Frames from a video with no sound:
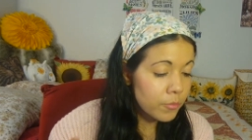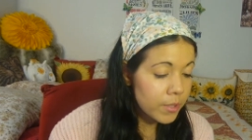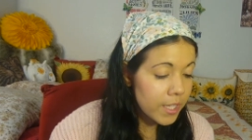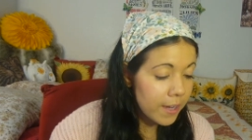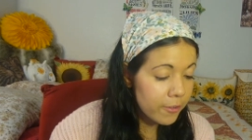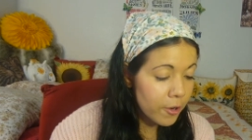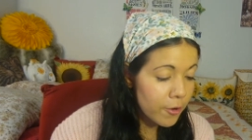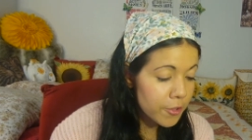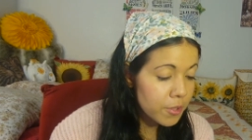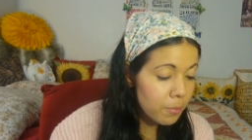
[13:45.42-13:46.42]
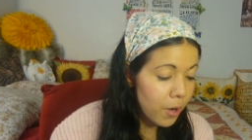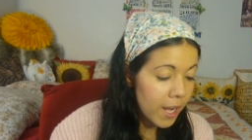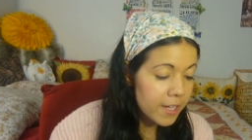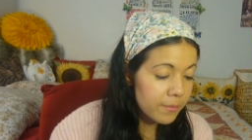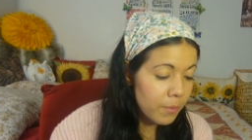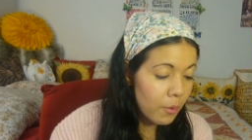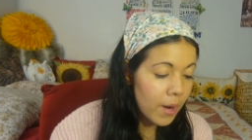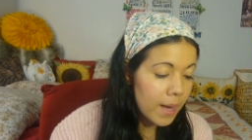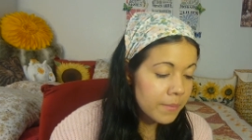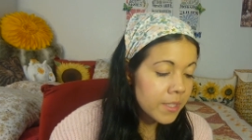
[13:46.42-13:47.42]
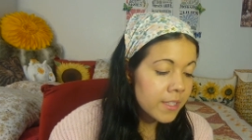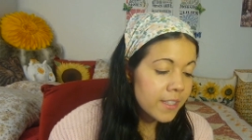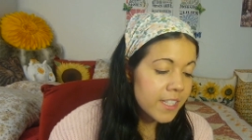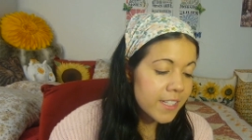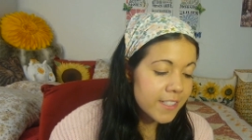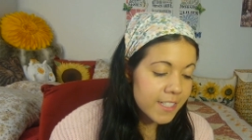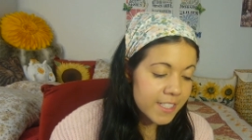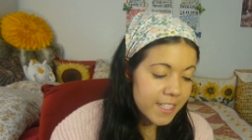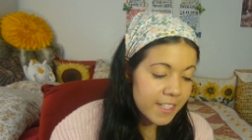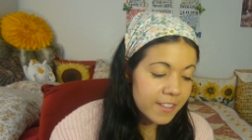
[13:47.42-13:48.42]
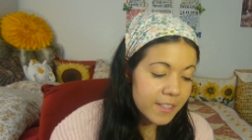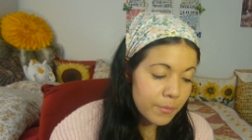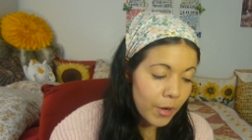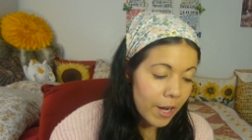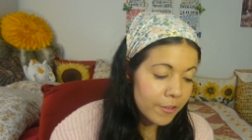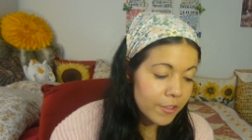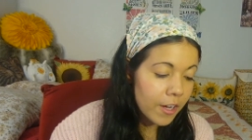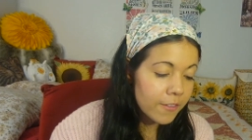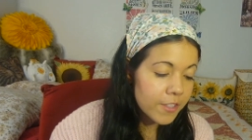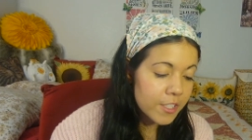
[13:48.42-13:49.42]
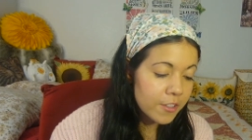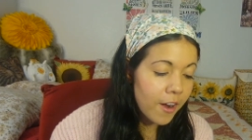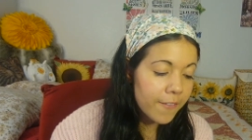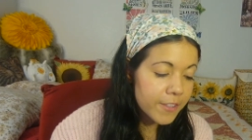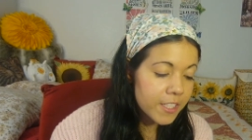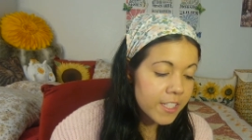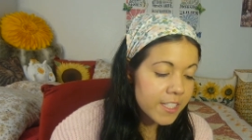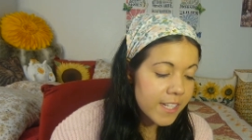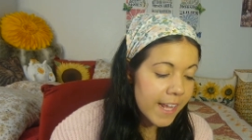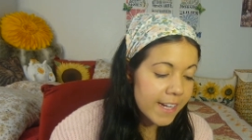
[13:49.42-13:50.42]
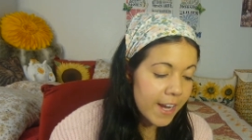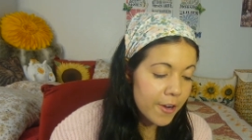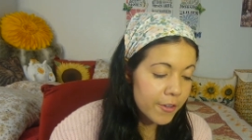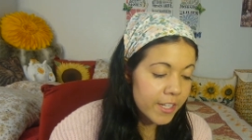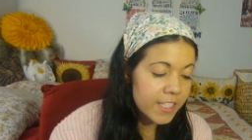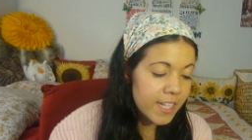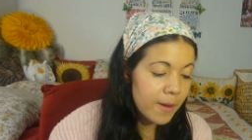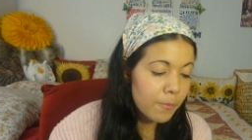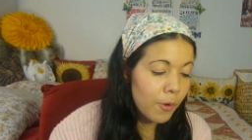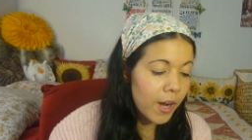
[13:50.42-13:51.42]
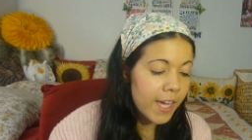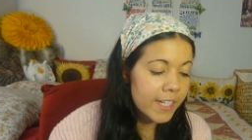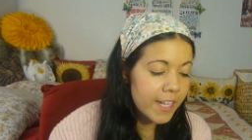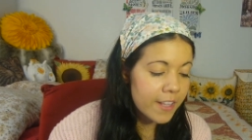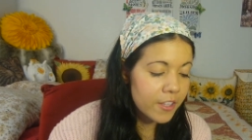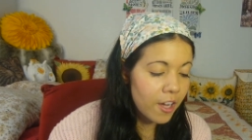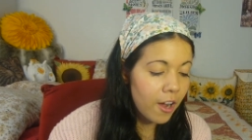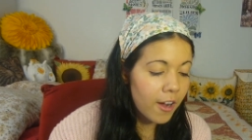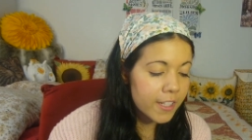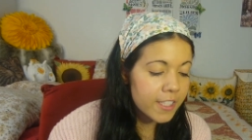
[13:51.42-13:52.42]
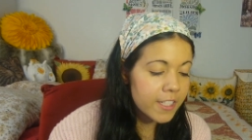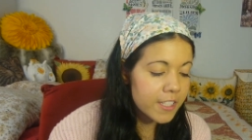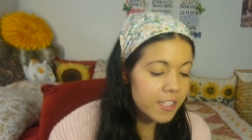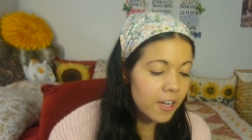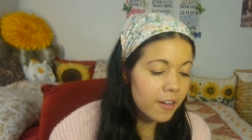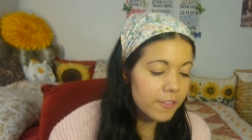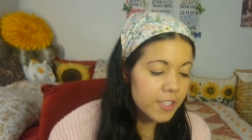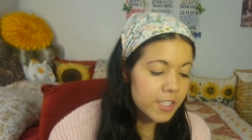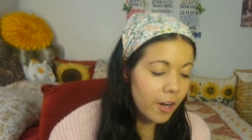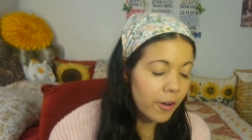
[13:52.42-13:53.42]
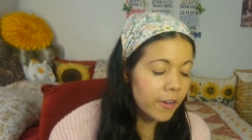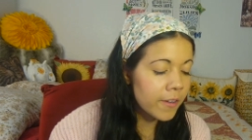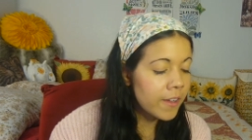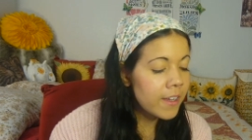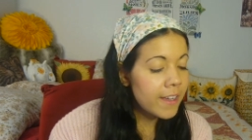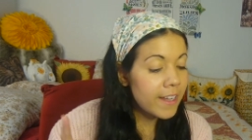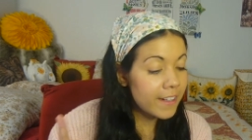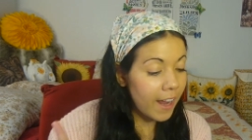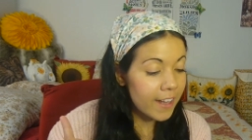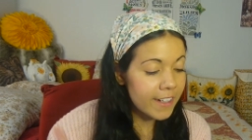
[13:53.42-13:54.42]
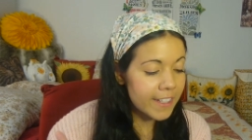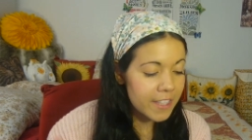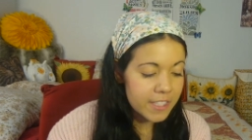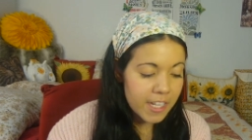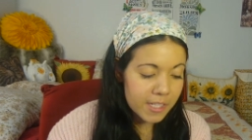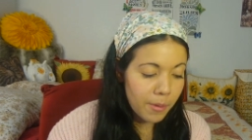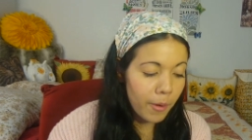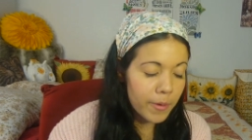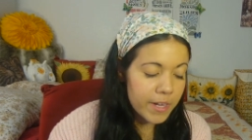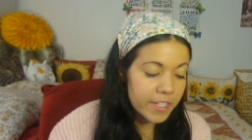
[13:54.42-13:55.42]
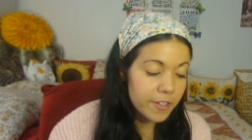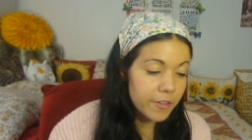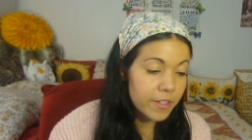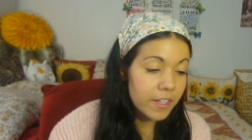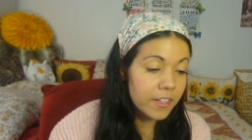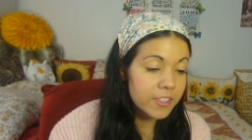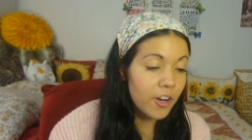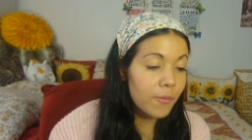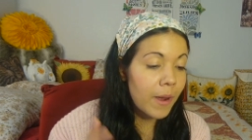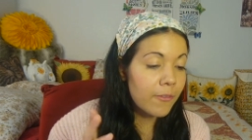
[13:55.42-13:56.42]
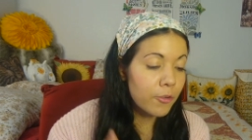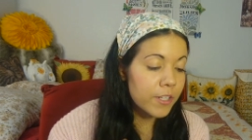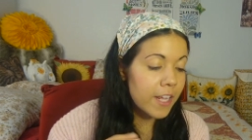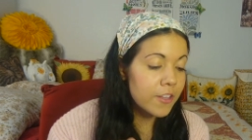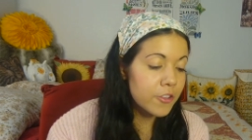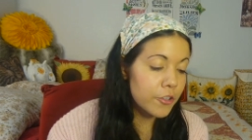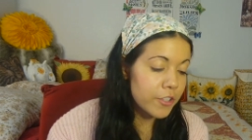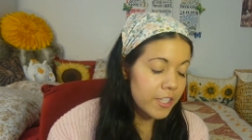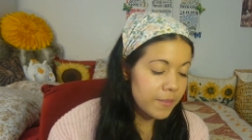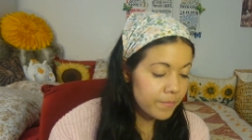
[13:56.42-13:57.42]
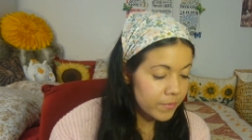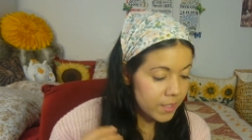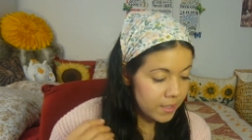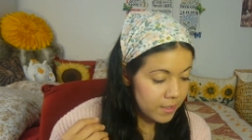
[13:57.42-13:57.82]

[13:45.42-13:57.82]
We have heard the pride of Moab. He is exceedingly proud of his loftiness and arrogance and pride and the haughtiness of his heart. And I like this next part right here in uh, Jeremiah 48, 30.